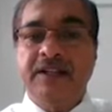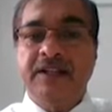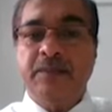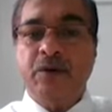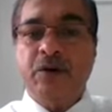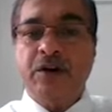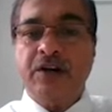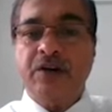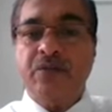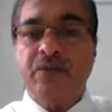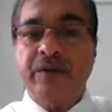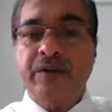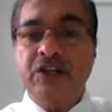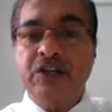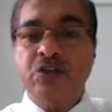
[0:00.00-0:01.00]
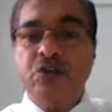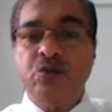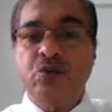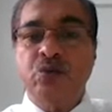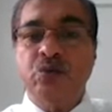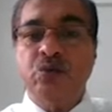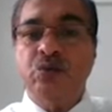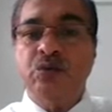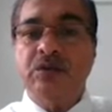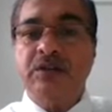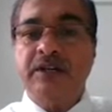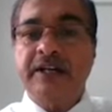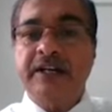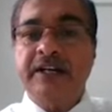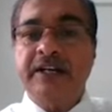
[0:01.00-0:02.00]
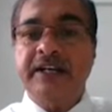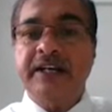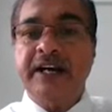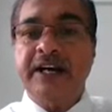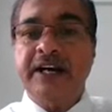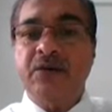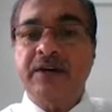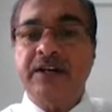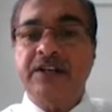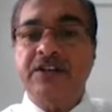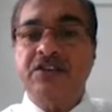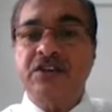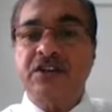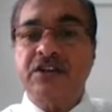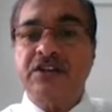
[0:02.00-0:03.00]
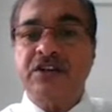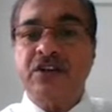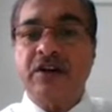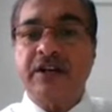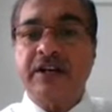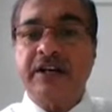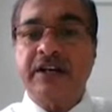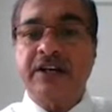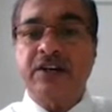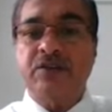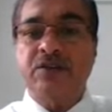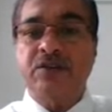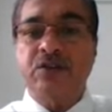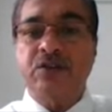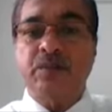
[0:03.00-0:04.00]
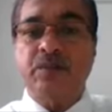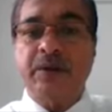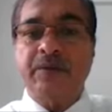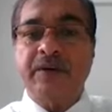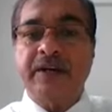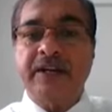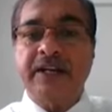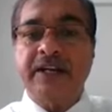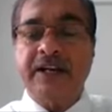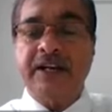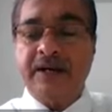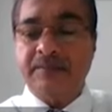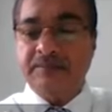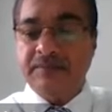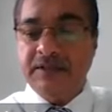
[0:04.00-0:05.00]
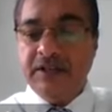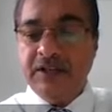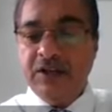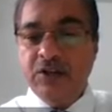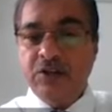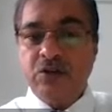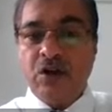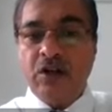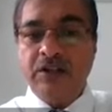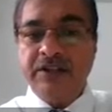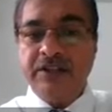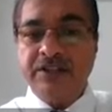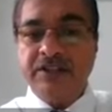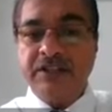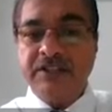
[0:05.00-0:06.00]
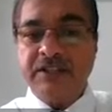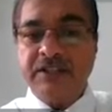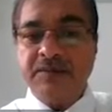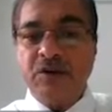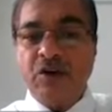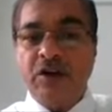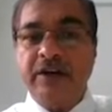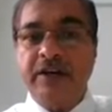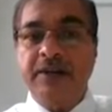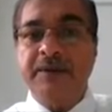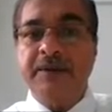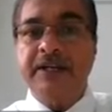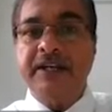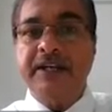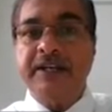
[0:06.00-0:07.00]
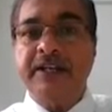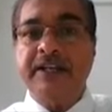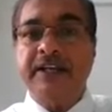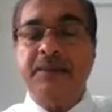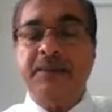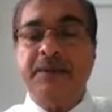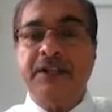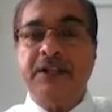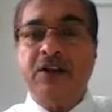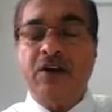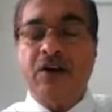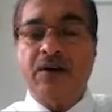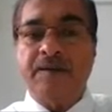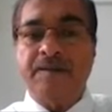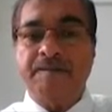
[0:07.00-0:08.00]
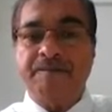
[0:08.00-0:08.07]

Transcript: The product fails to contain adequate instruction or correct user to prevent any harm. So all these things have already been taken care by the law.